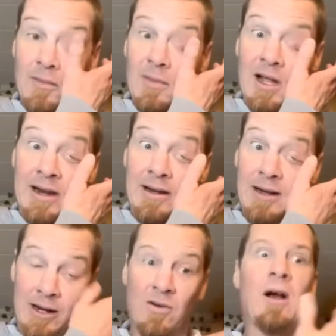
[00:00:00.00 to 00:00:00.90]
I
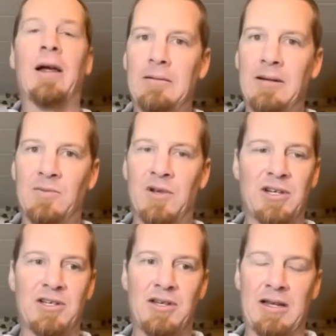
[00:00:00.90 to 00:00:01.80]
didn't cry as much.
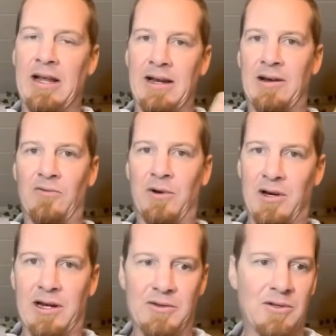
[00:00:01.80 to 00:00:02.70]
I kind of got over it. I
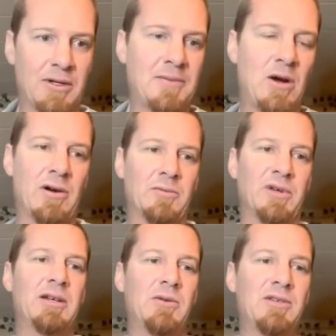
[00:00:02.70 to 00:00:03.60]
got used to it. However,
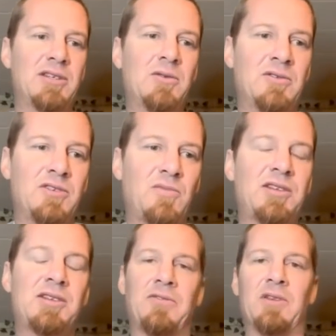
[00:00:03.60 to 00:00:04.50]
but it was
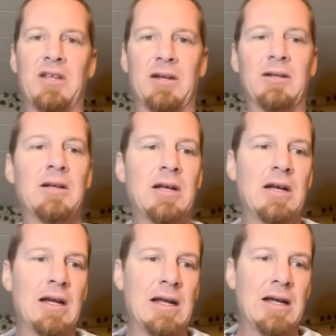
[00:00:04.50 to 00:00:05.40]
pretty tough in the beginning,
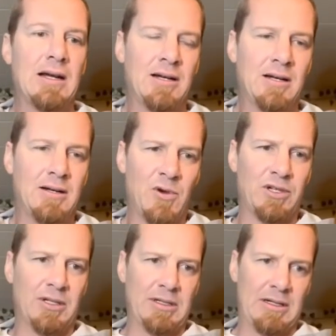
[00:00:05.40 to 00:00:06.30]

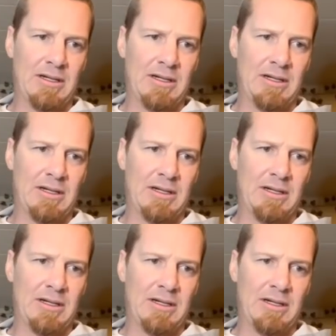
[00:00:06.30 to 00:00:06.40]
emotionally.